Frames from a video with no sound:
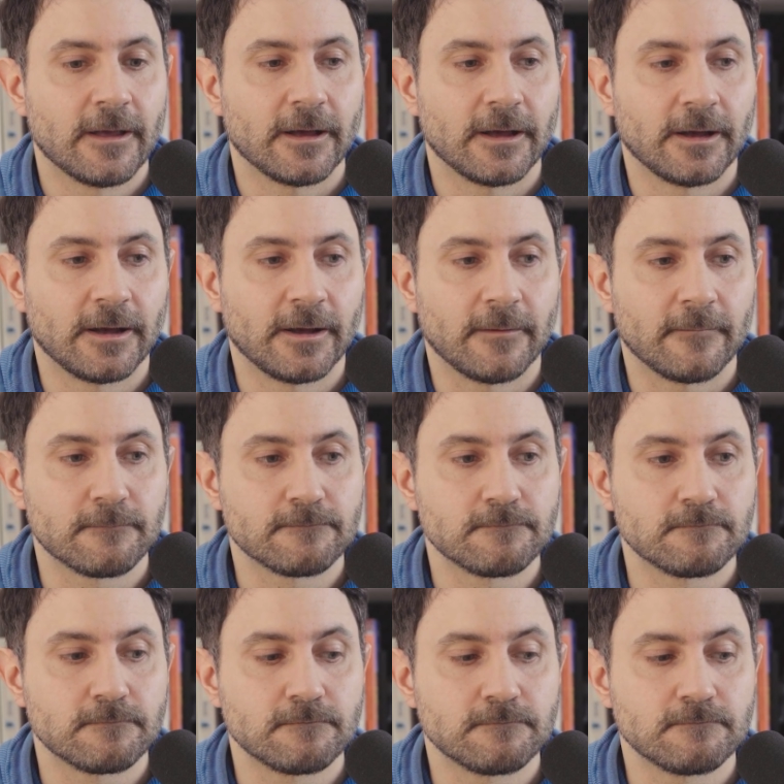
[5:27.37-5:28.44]
uh,
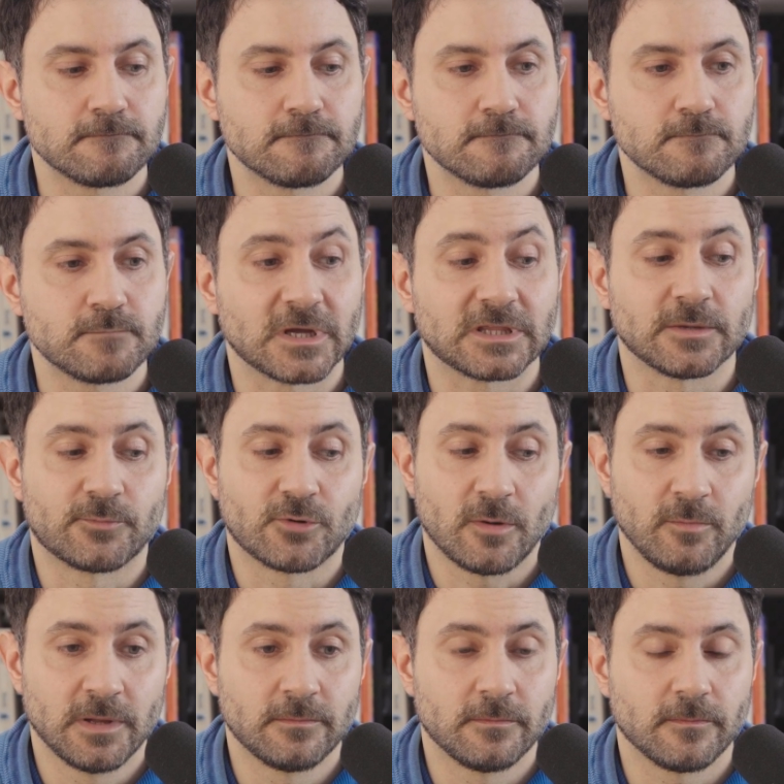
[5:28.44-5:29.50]
but the
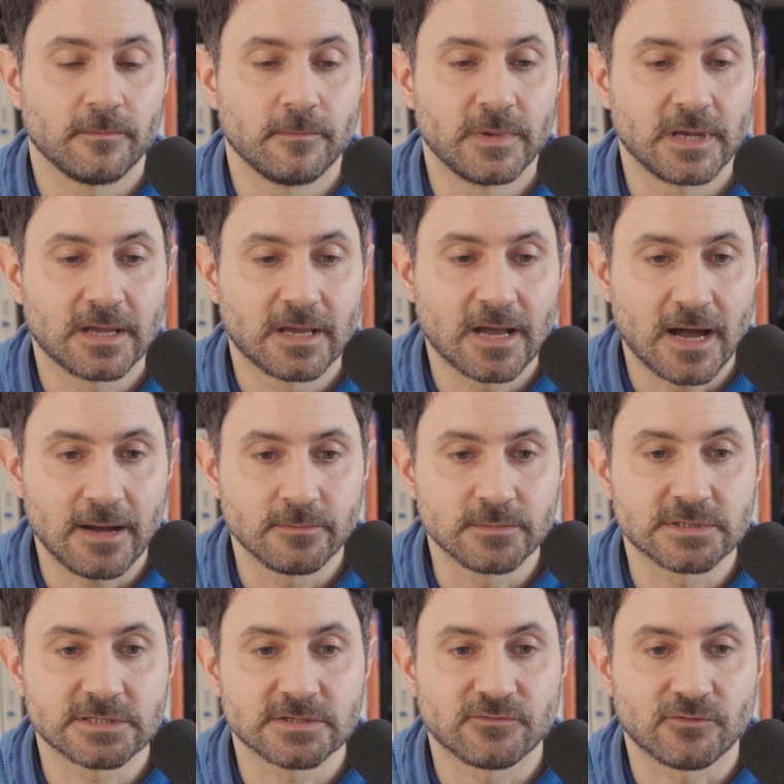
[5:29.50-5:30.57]
problem
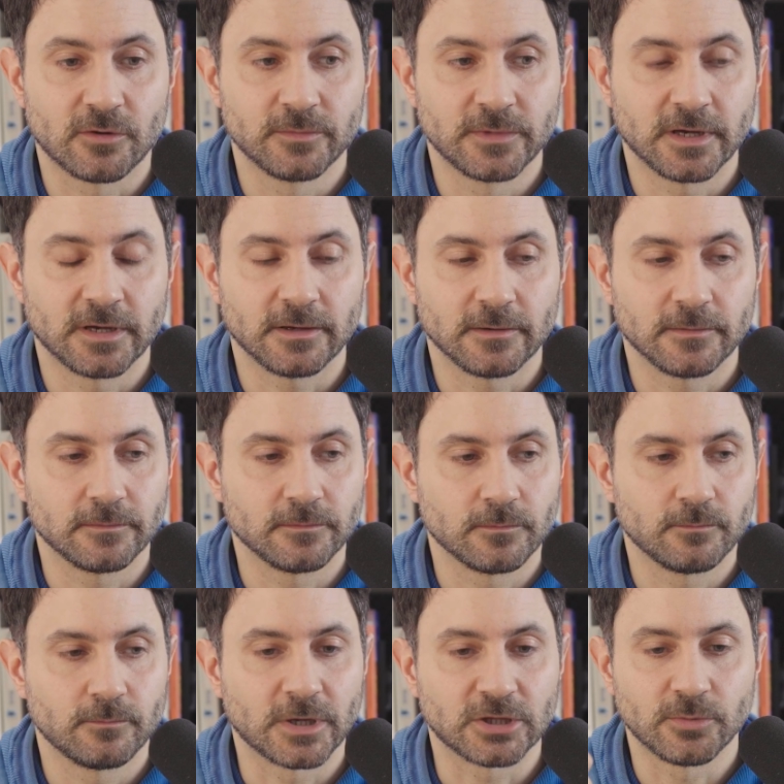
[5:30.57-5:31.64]
becomes from the
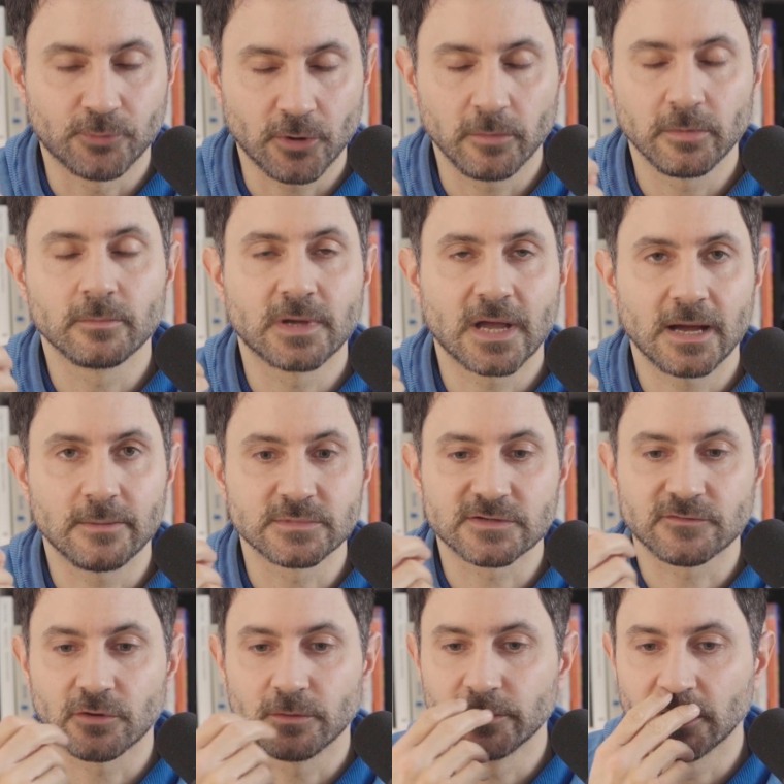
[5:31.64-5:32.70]
but the problem comes
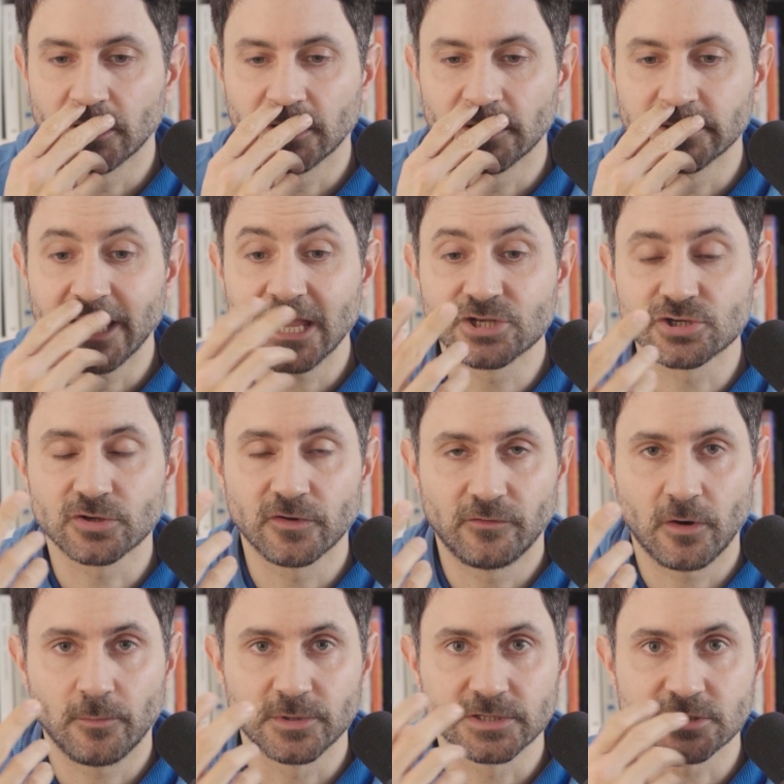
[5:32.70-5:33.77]
from the nature of
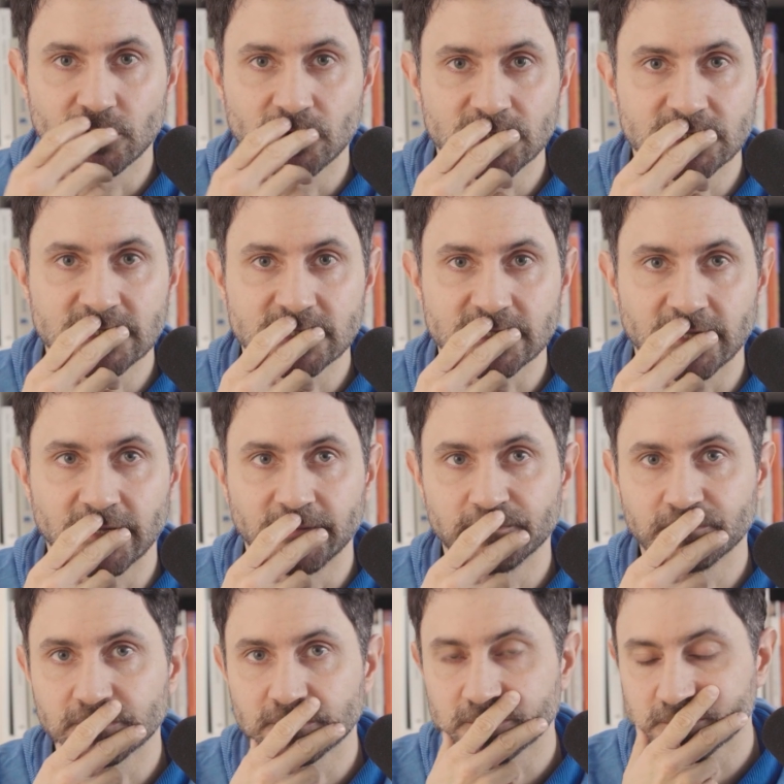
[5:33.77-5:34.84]
open source
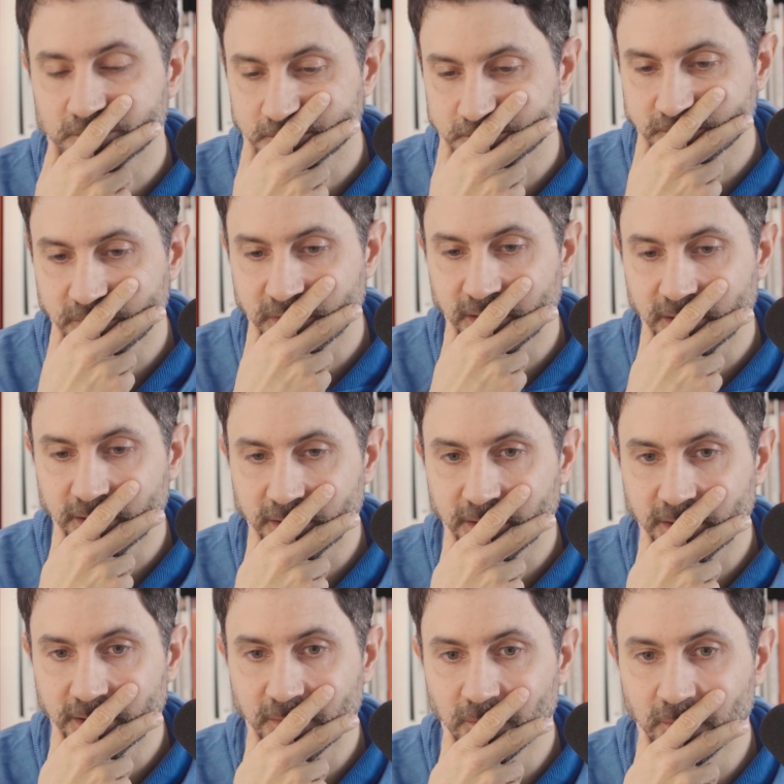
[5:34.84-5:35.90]
um,
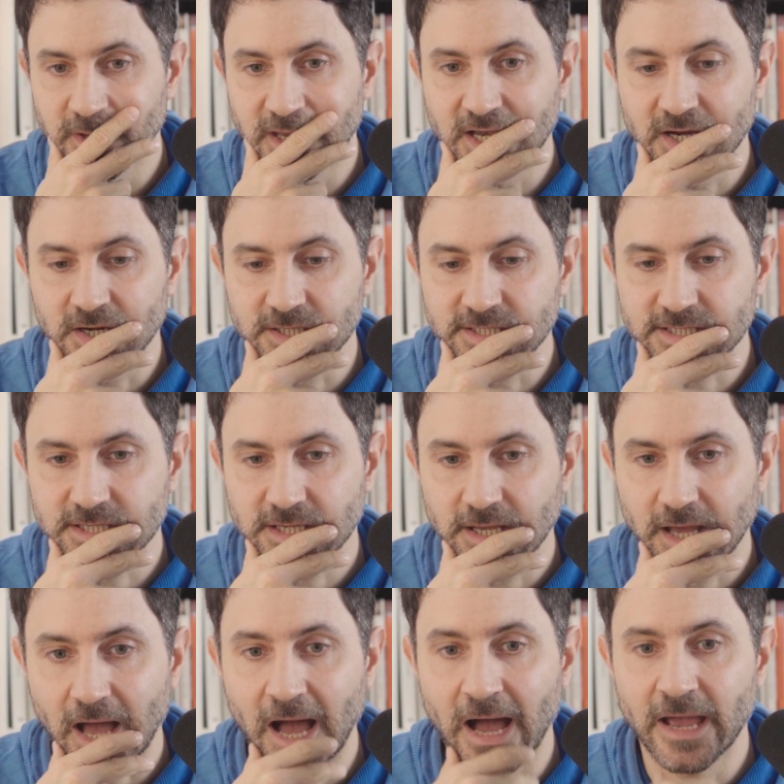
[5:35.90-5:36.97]
because
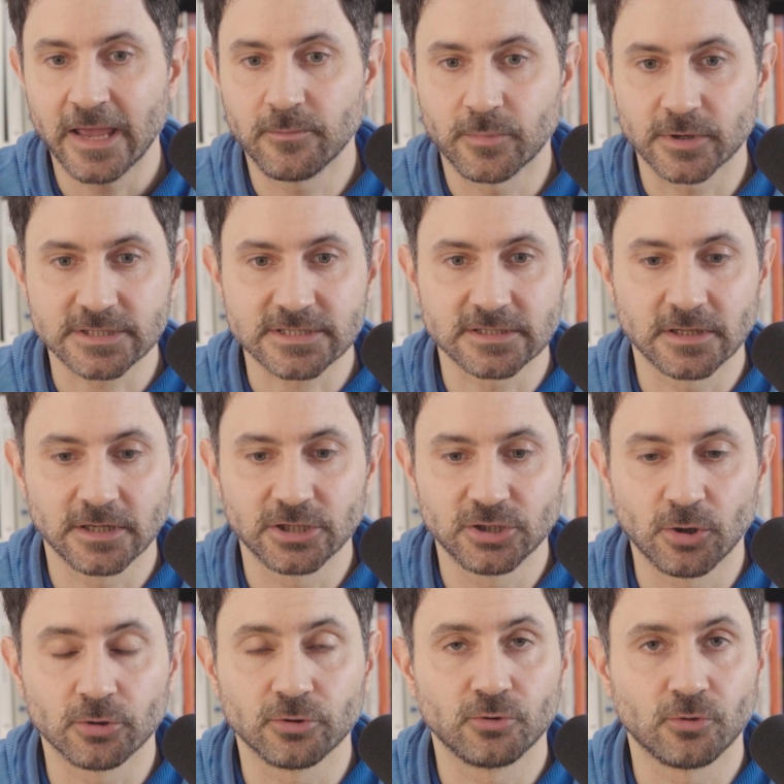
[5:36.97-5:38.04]
i personally
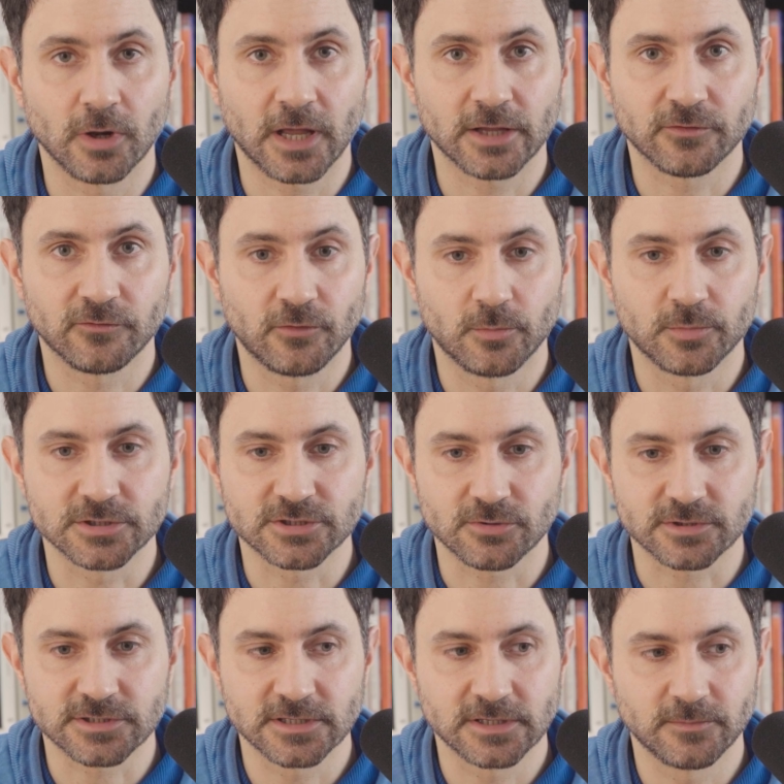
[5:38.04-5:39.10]
don't do a lot of open
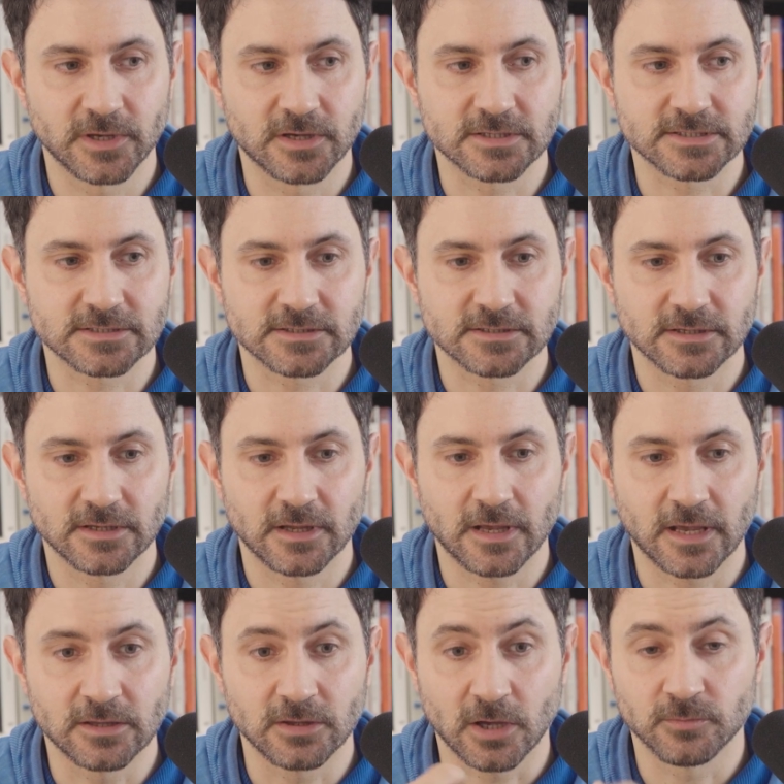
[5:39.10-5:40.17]
sourcing because
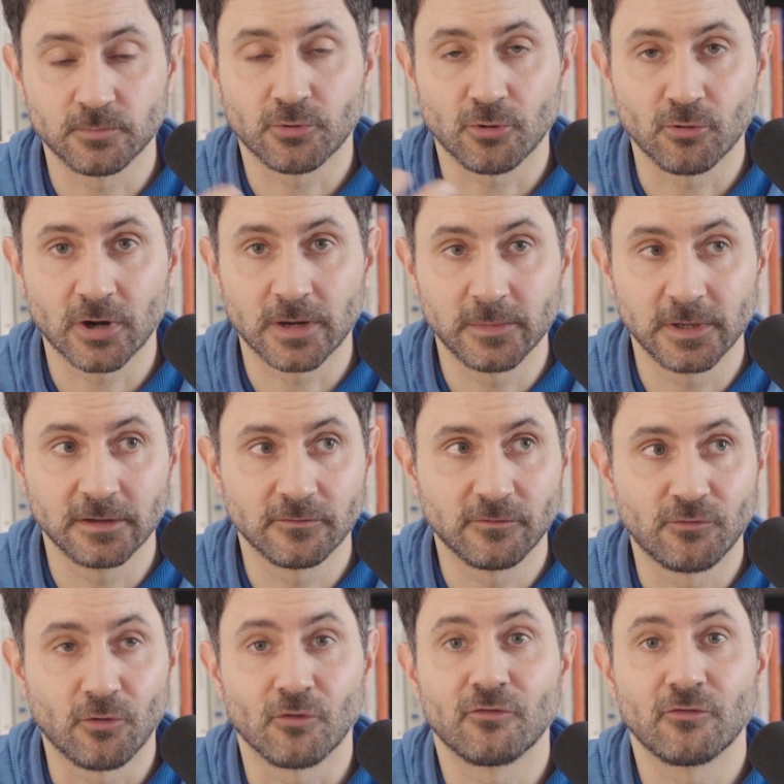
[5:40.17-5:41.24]
and and programming
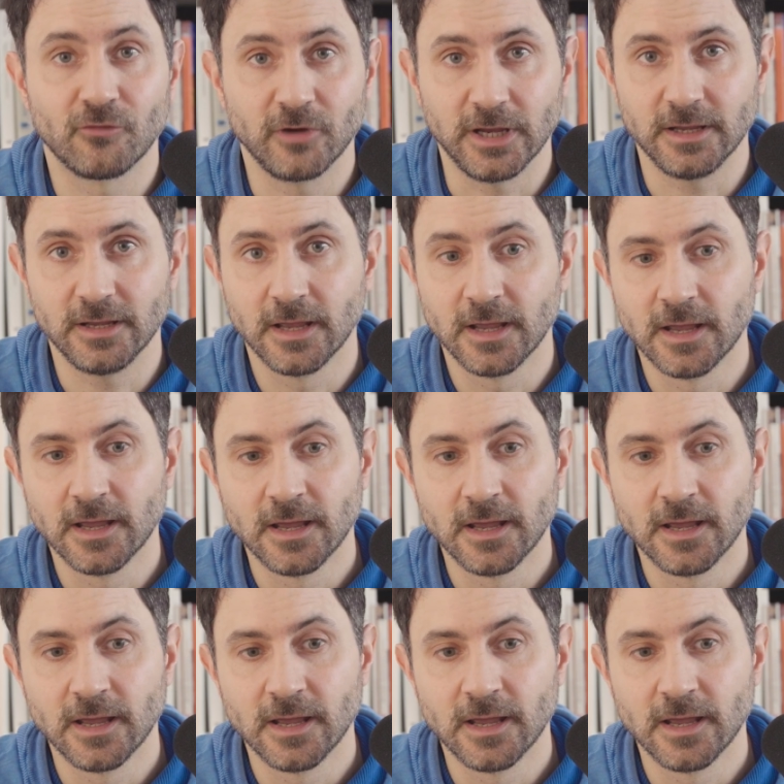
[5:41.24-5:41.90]
for free